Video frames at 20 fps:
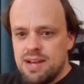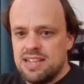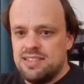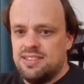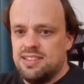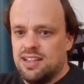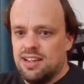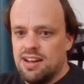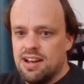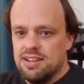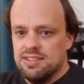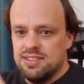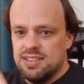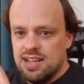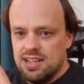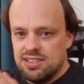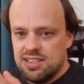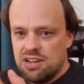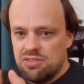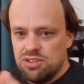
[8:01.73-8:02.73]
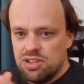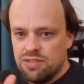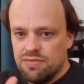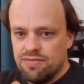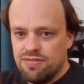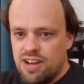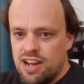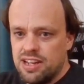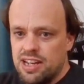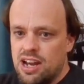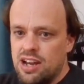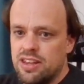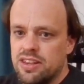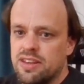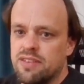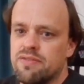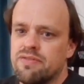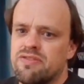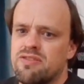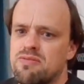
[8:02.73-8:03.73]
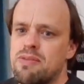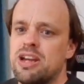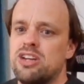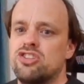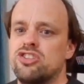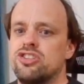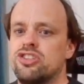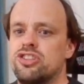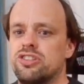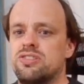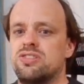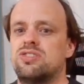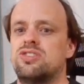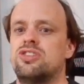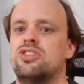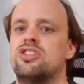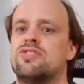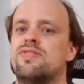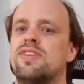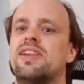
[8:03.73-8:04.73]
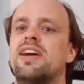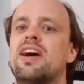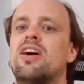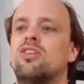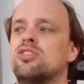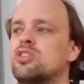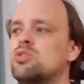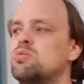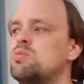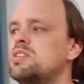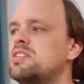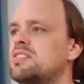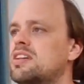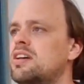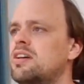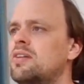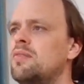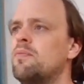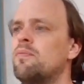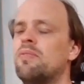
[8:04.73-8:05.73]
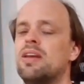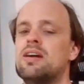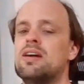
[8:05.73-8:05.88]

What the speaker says: Masterclass. That's how you can find out any information. Just search for that on Twitter.